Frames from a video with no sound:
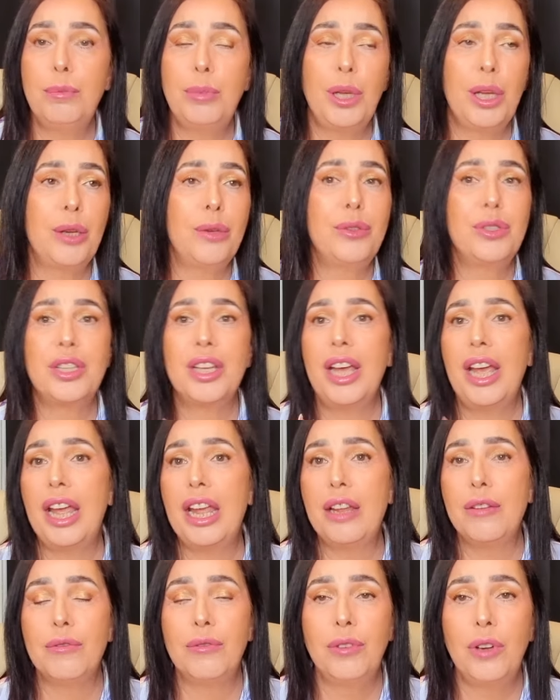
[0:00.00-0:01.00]

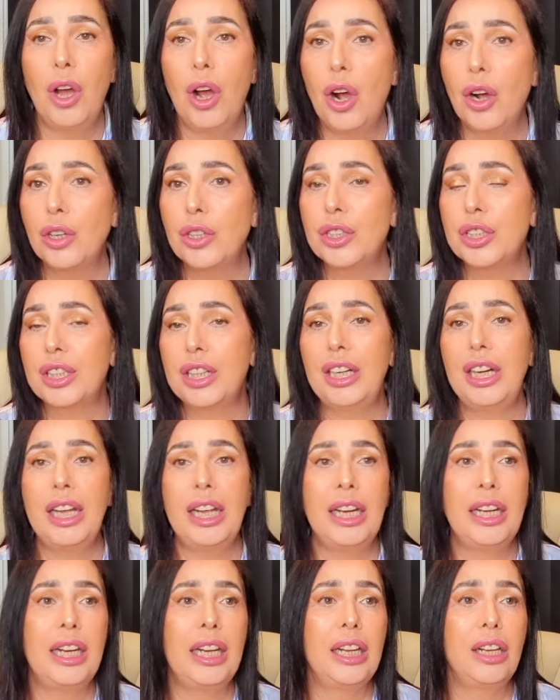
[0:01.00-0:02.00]
beauty, vlogs,
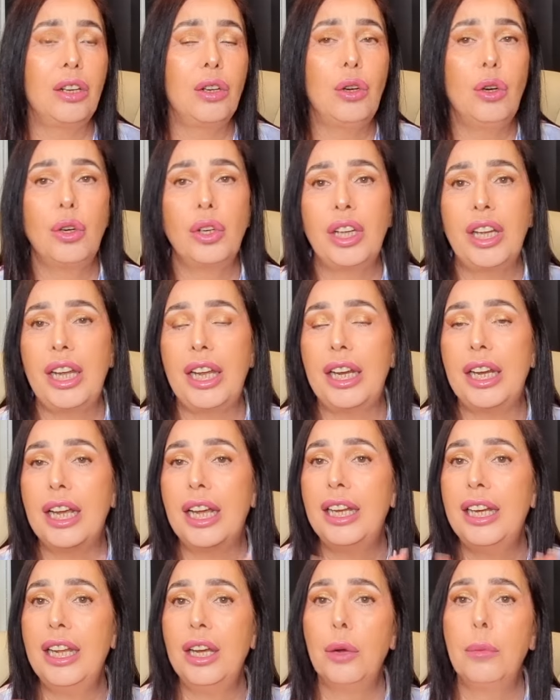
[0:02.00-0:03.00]
cleaning, cooking,
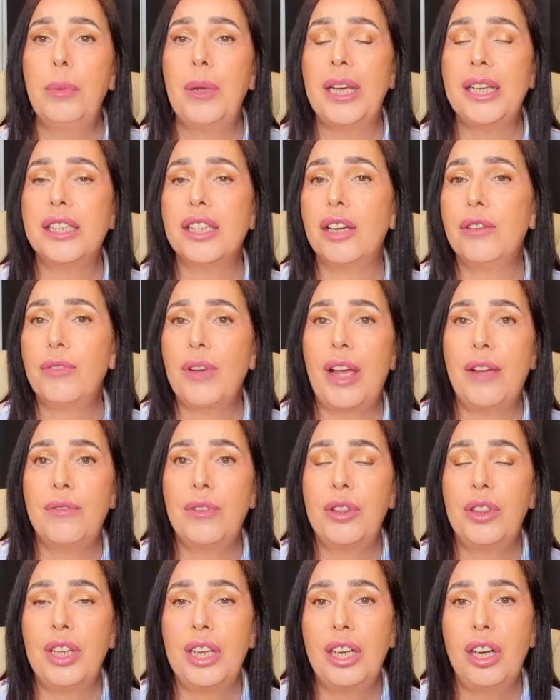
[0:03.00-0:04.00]
a little bit of
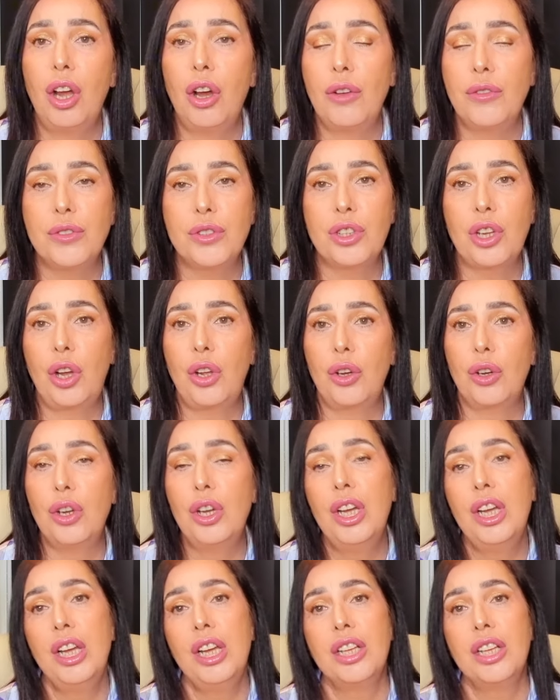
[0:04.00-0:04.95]
everything lifestyle.